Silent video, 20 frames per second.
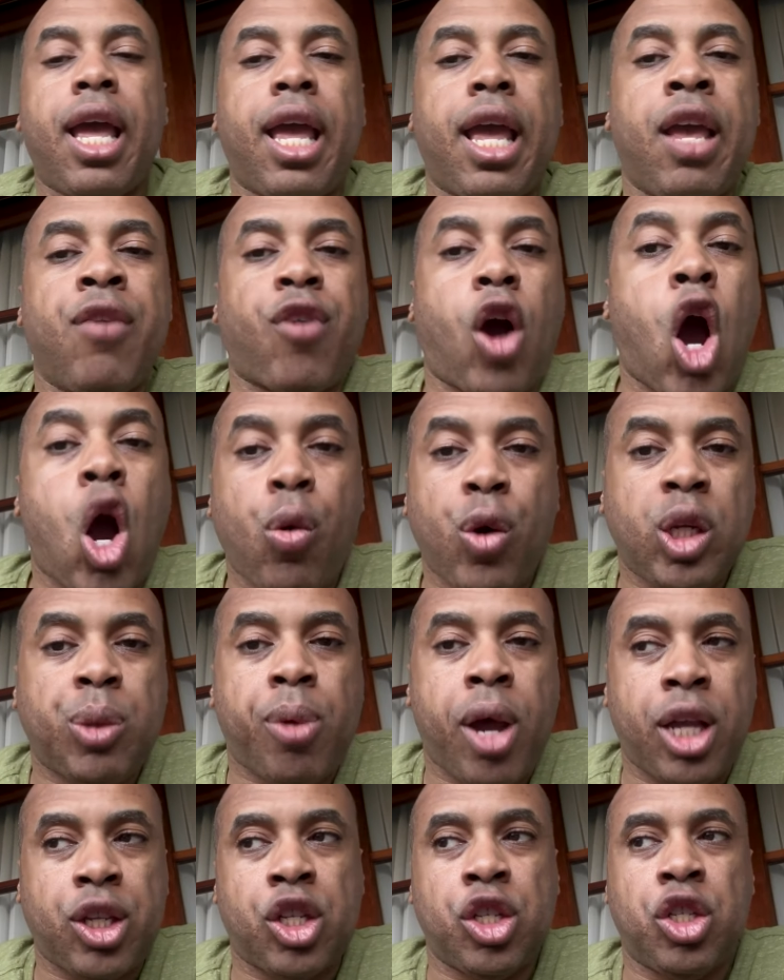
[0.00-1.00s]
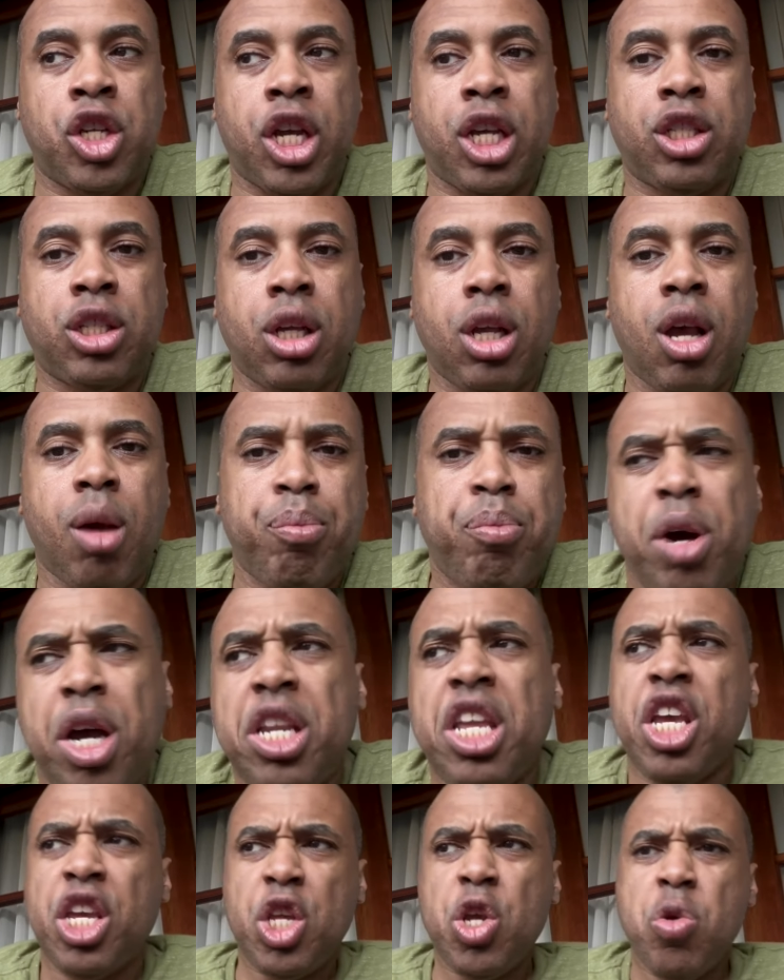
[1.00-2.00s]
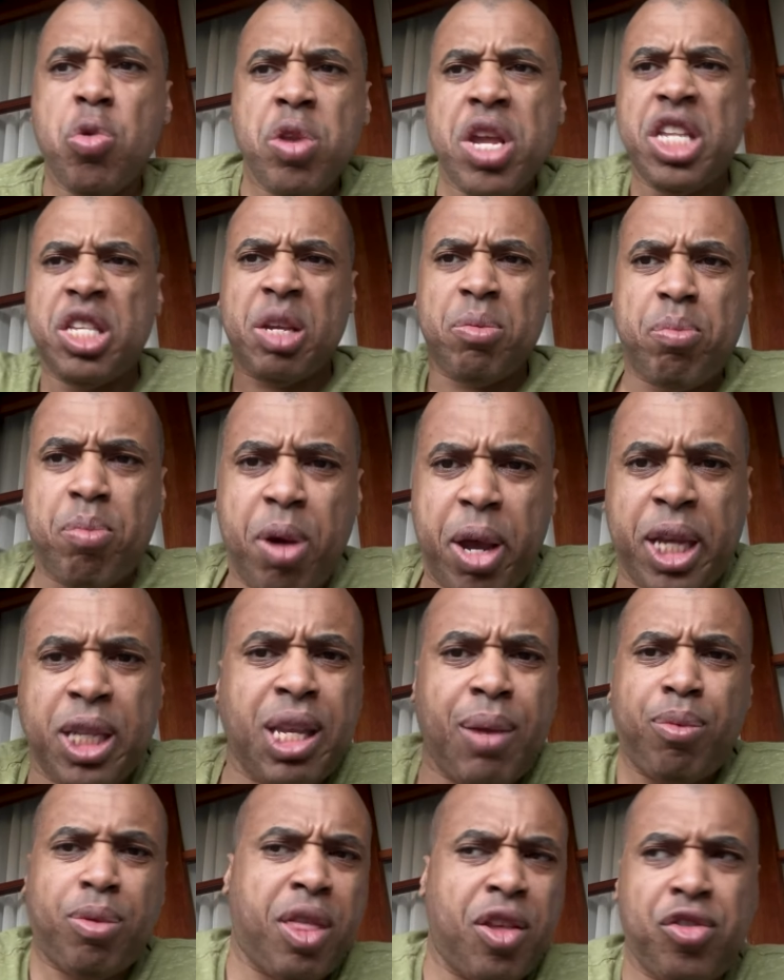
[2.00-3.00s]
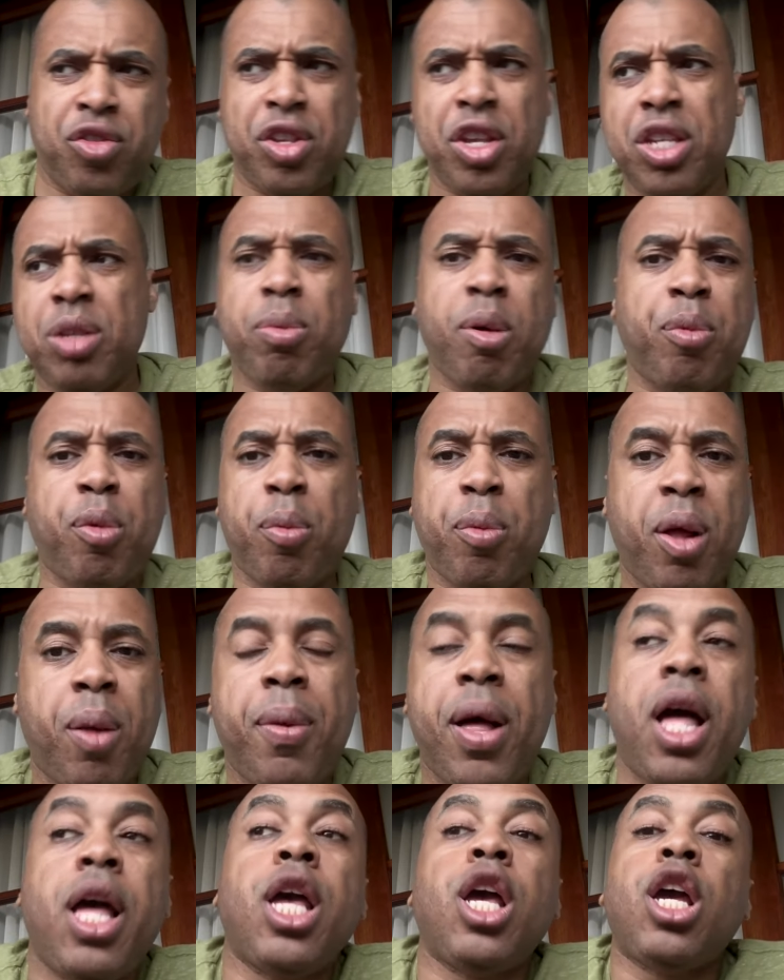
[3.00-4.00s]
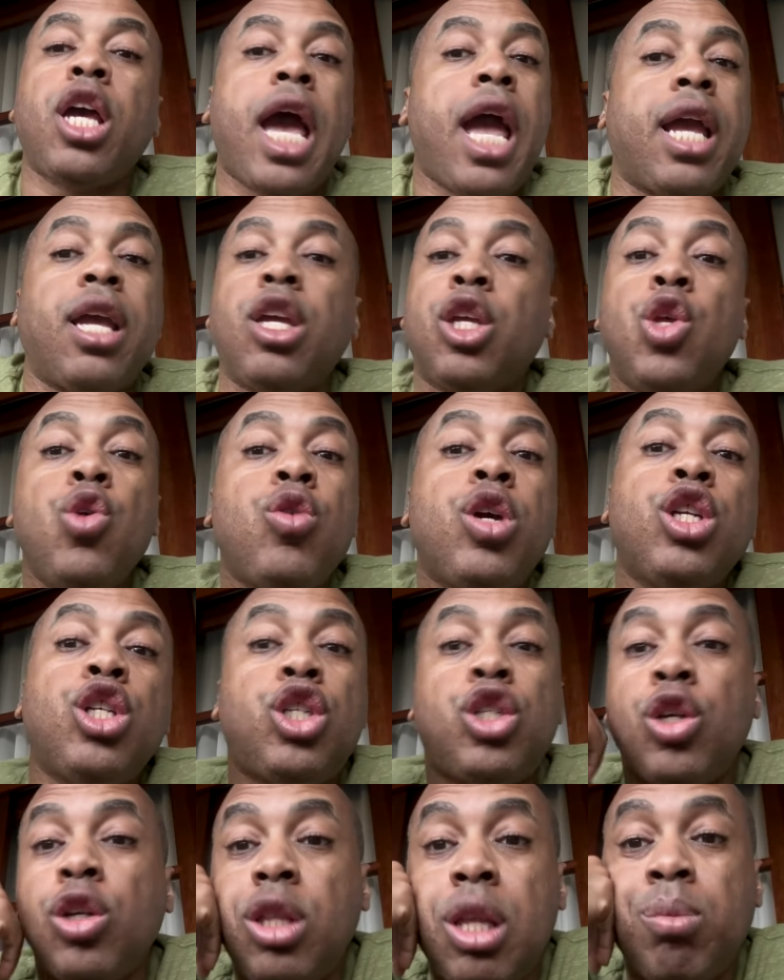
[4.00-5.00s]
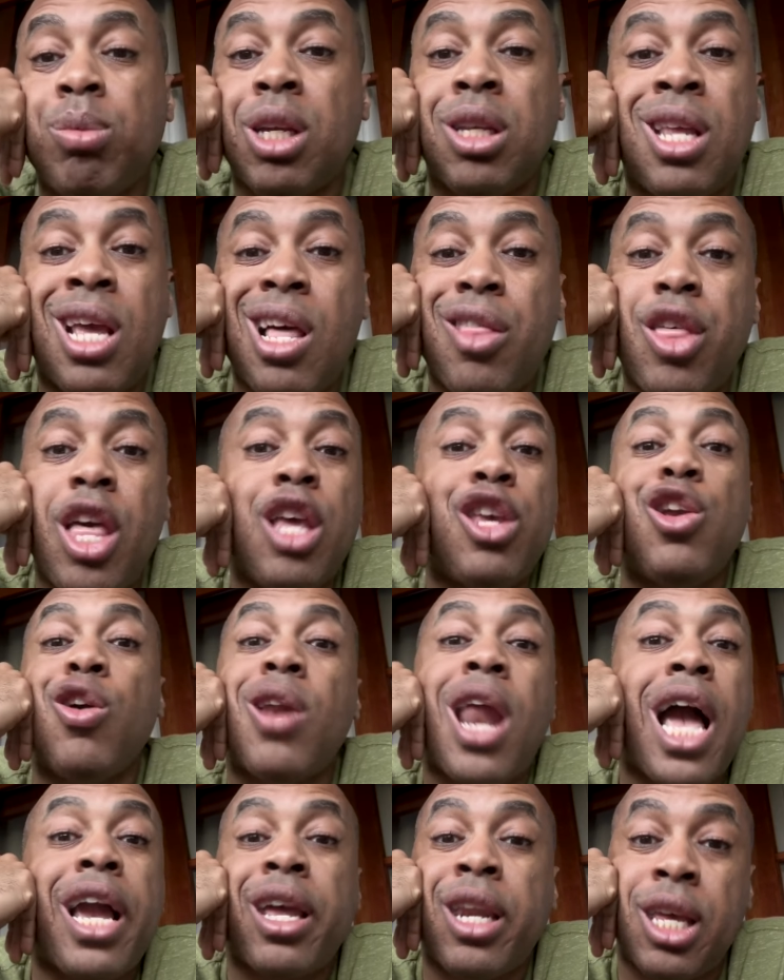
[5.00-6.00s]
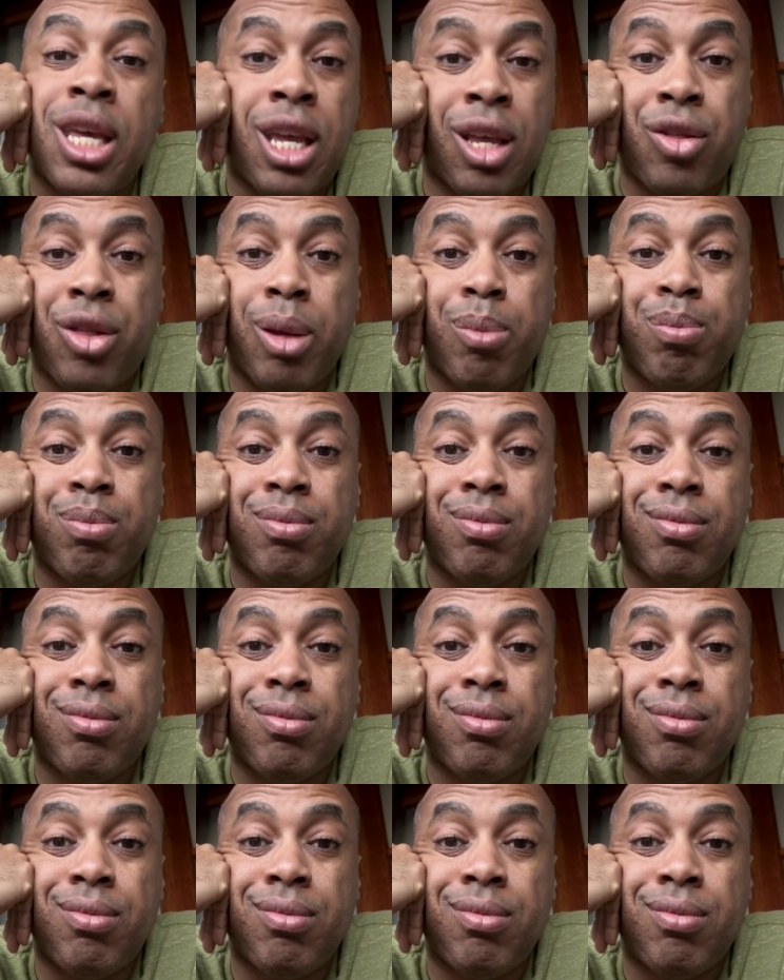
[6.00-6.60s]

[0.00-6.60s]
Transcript: if our response is just, but you need to accept this is blah, blah, blah, blah, hey, you can should them to death, you're not gonna get them.